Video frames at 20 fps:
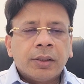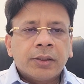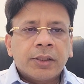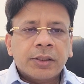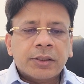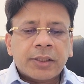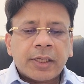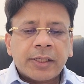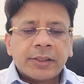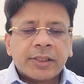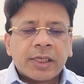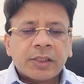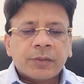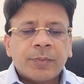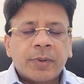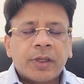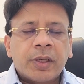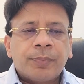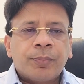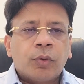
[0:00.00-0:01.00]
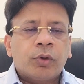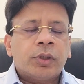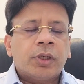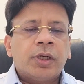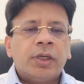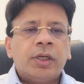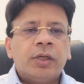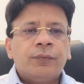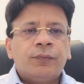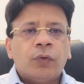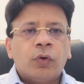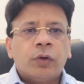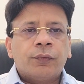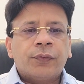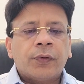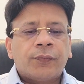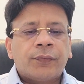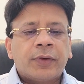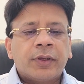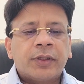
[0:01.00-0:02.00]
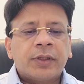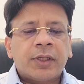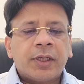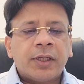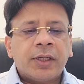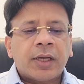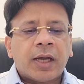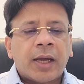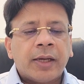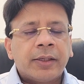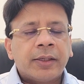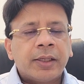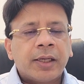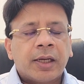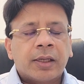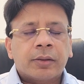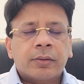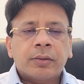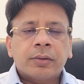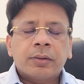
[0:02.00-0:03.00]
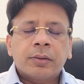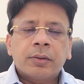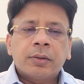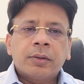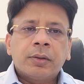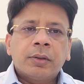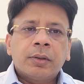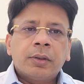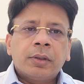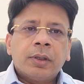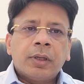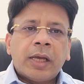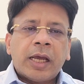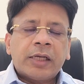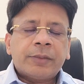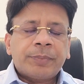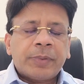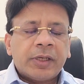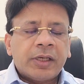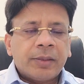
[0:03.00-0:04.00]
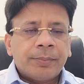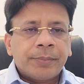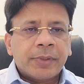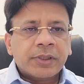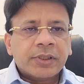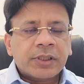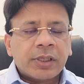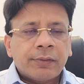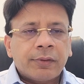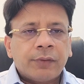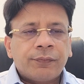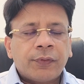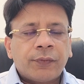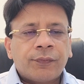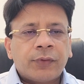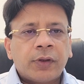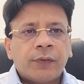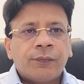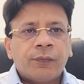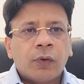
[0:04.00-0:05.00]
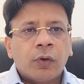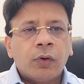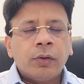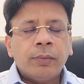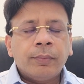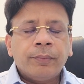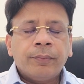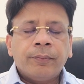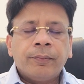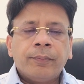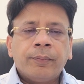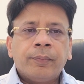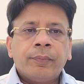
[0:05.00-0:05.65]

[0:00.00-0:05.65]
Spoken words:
This case has been reported in 453 ITR at page number 754.